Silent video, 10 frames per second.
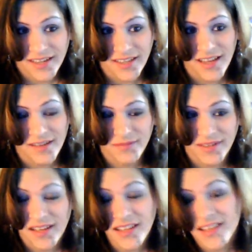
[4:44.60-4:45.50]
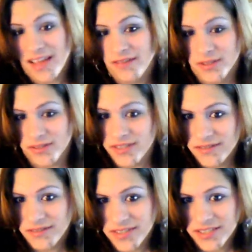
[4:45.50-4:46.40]
Not yet, but I'll have those
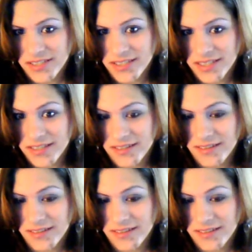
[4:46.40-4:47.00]
too eventually.